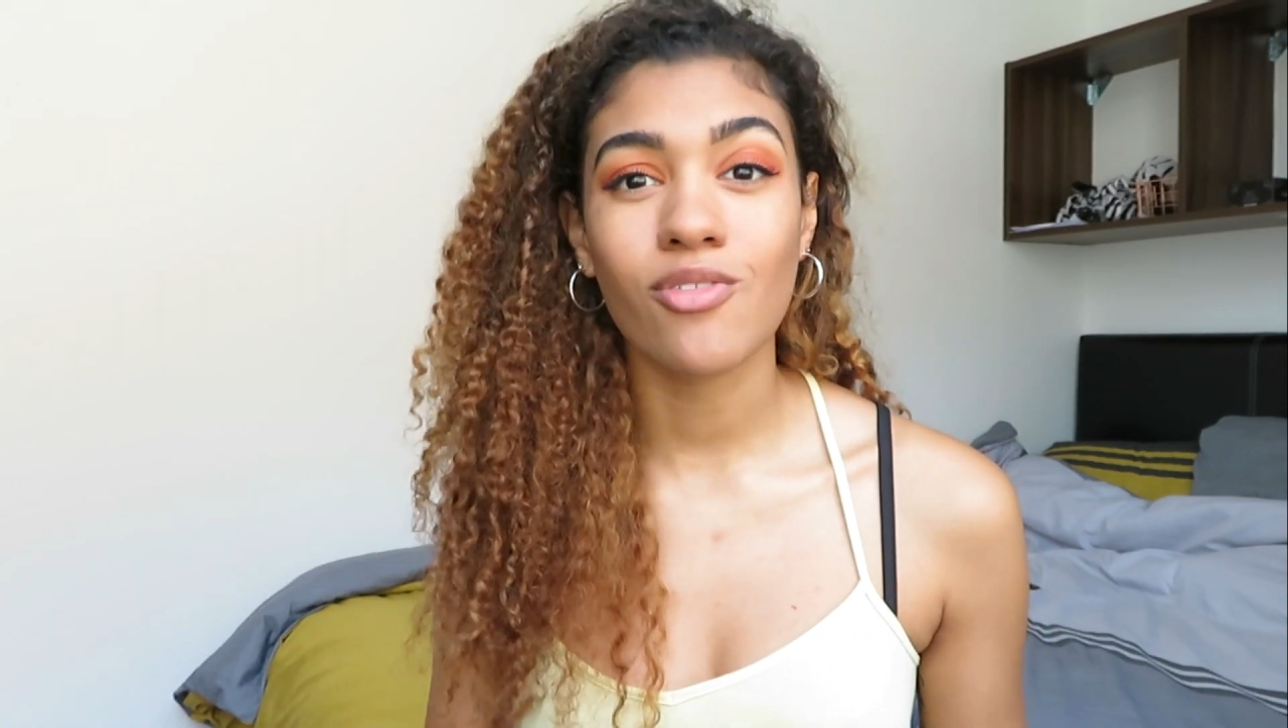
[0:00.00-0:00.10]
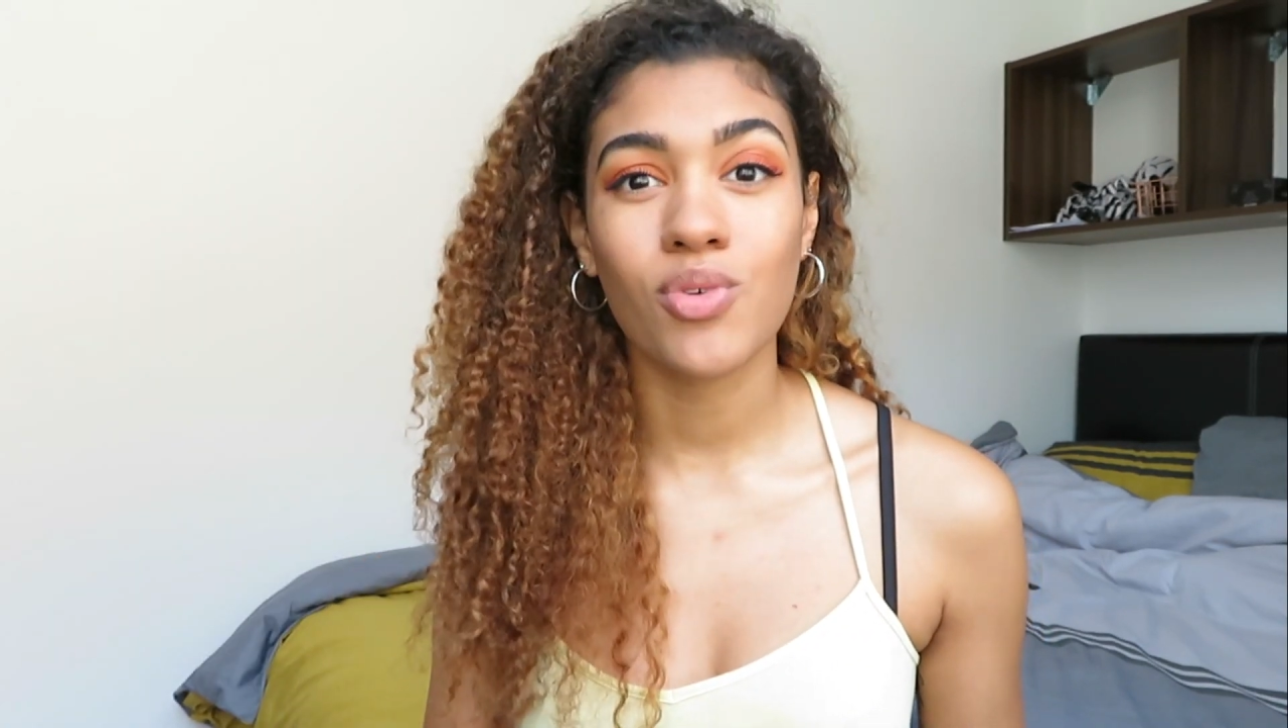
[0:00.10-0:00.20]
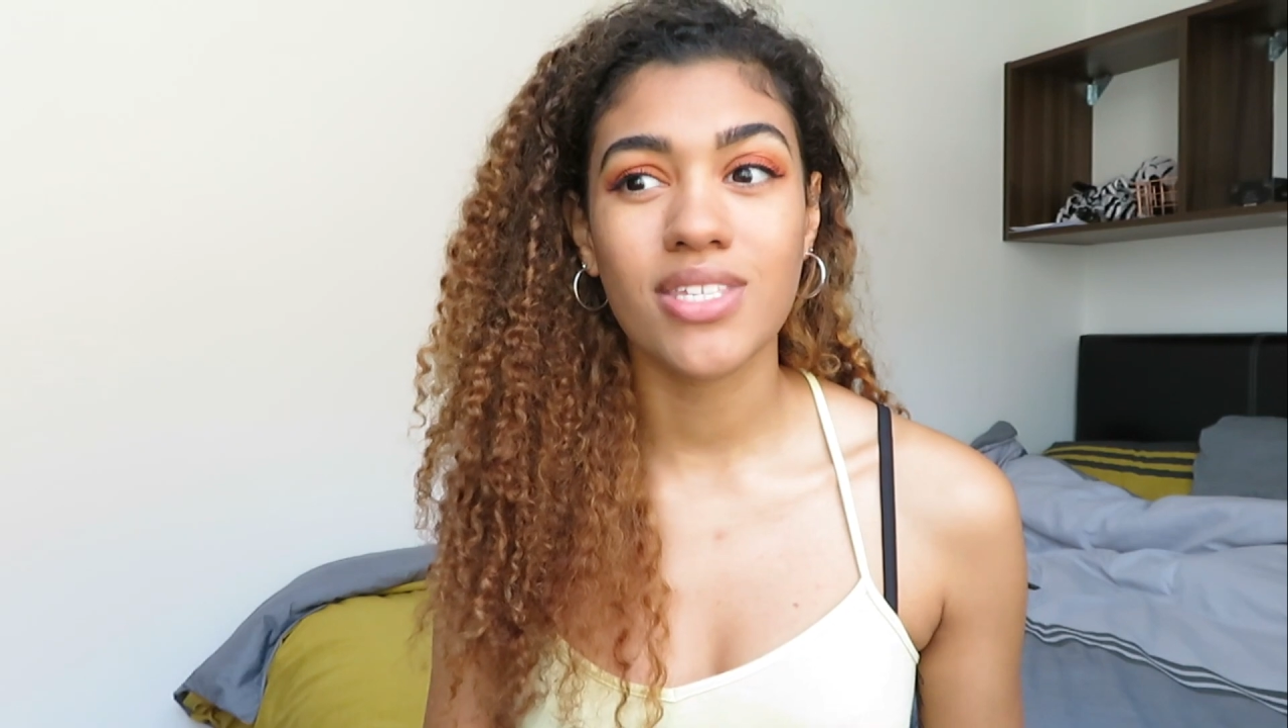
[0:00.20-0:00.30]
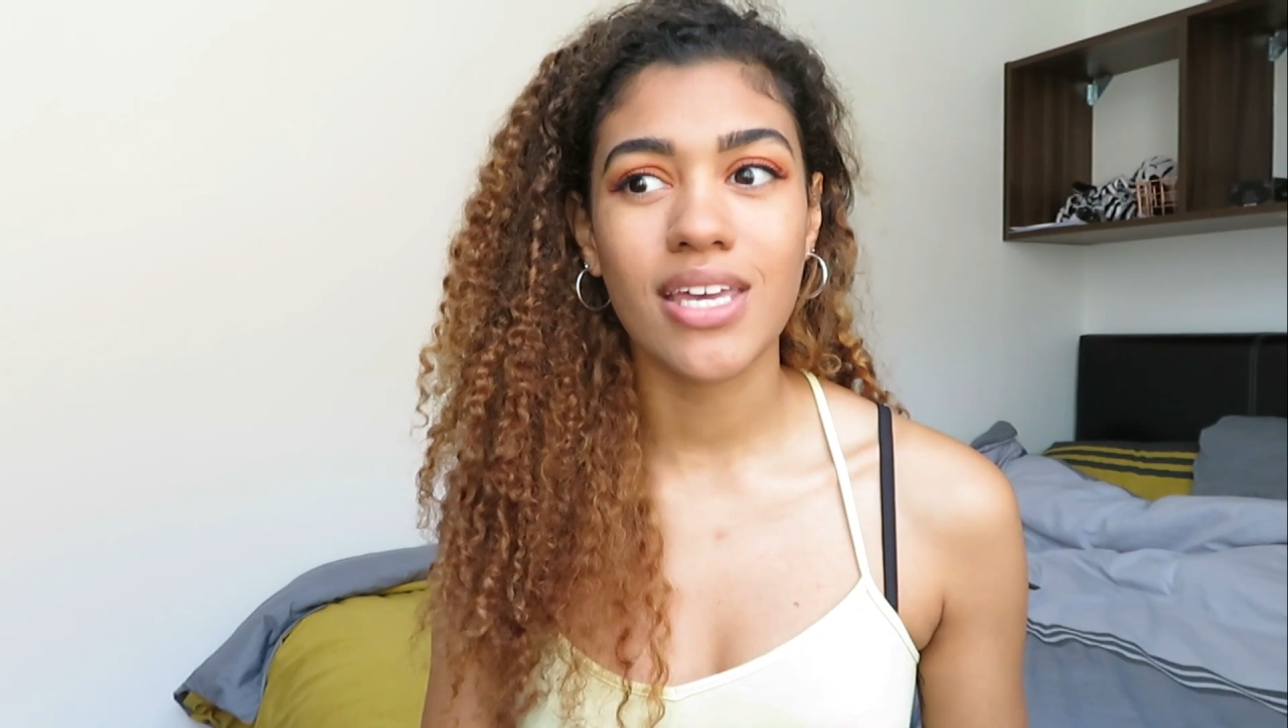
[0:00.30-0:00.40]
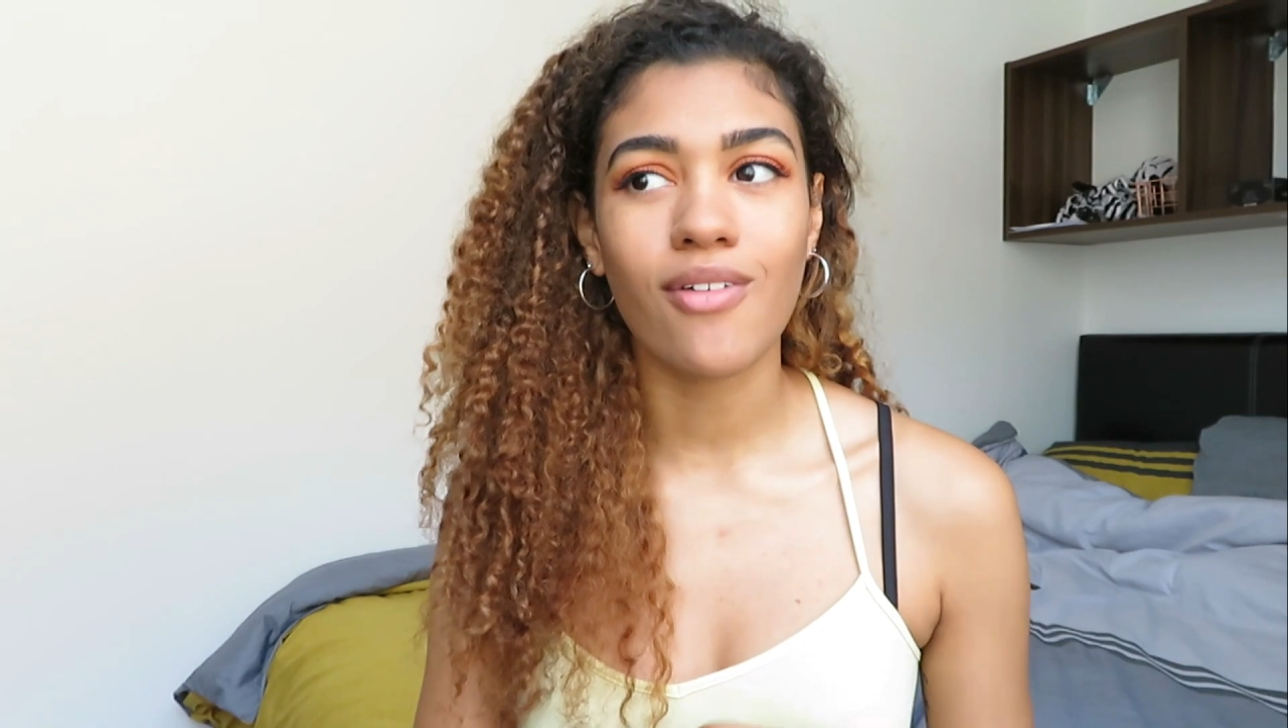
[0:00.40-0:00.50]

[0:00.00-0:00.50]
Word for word: if we see